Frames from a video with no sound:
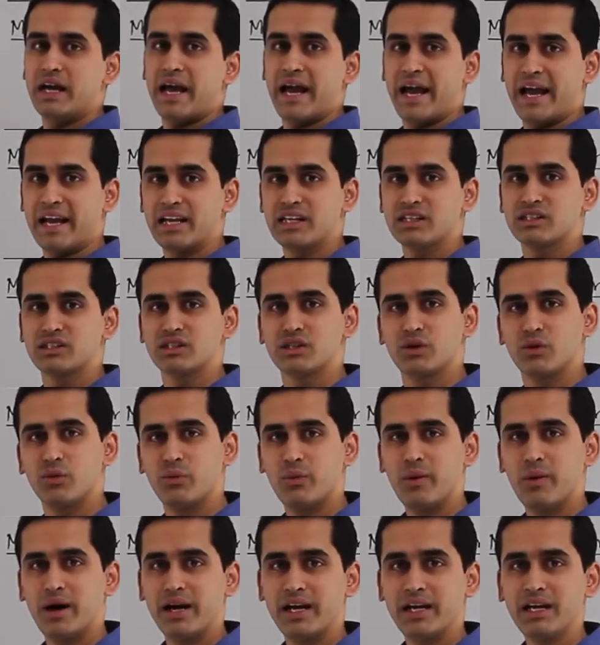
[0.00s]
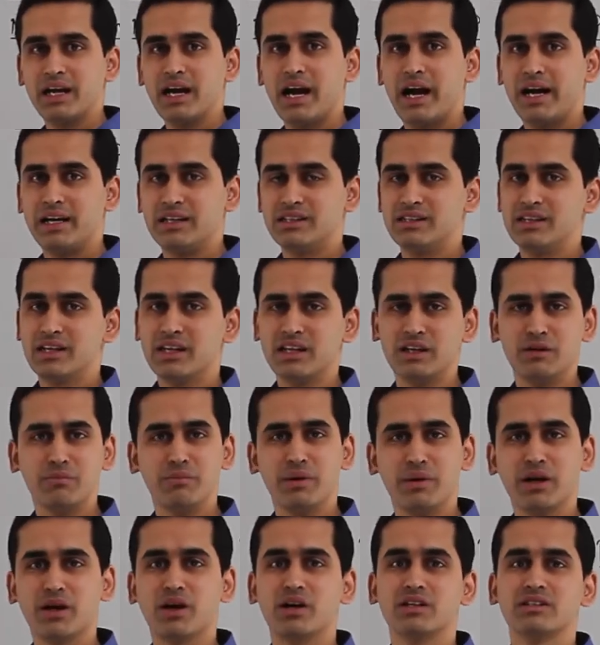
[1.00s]
X, Y and Z
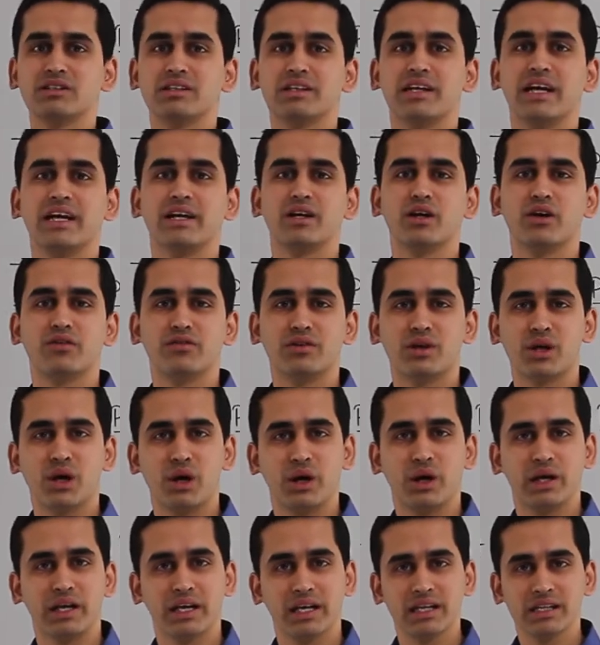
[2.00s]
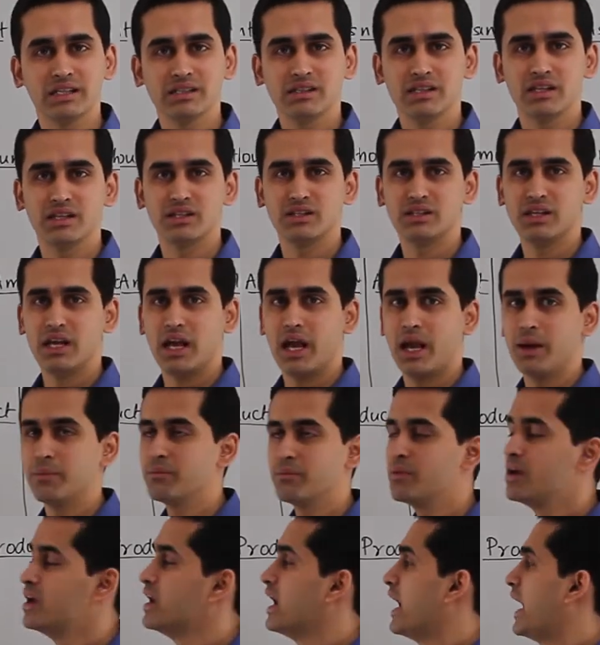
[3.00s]
because the date of drawing is
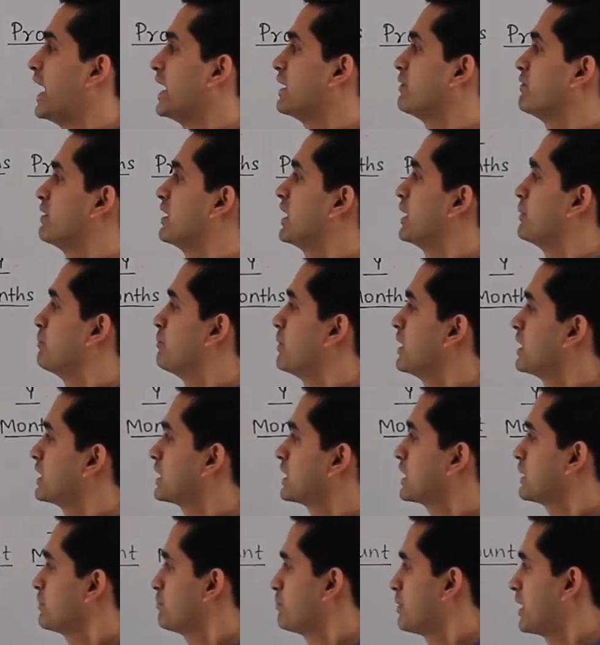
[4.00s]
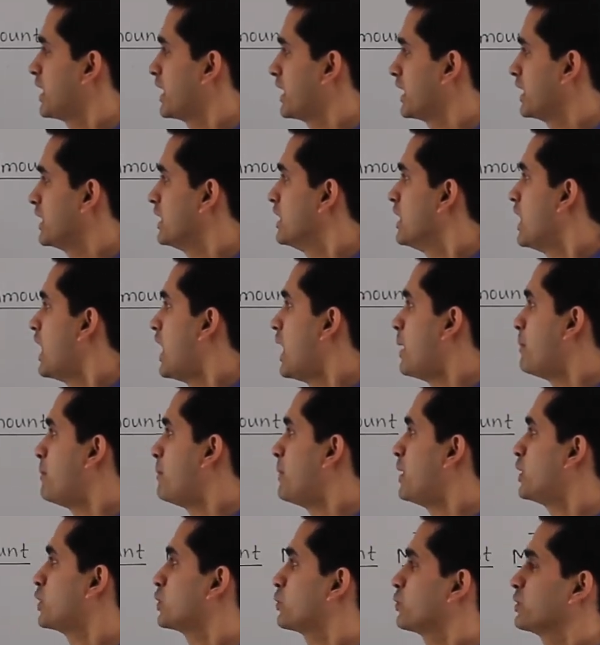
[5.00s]
same, and when I multiply
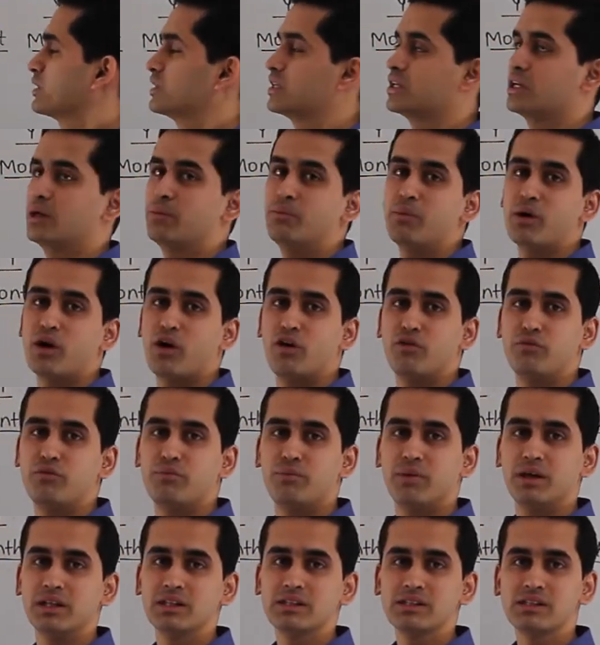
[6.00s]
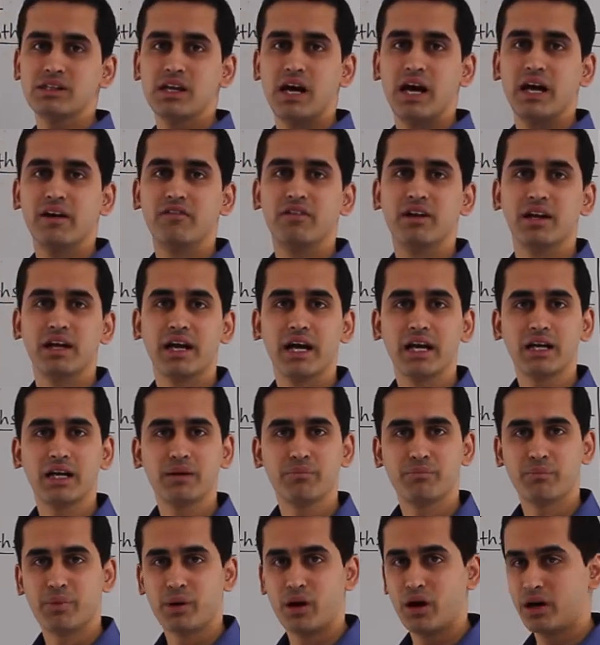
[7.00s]
amount with the number of months, I will
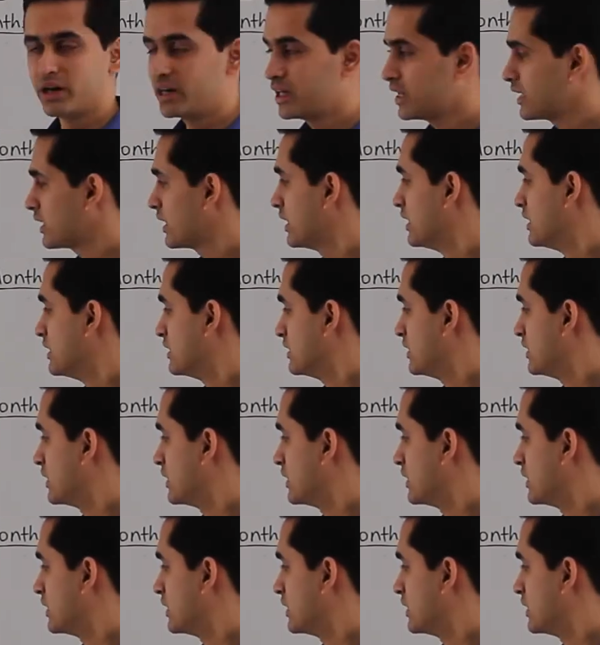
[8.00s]
get product. The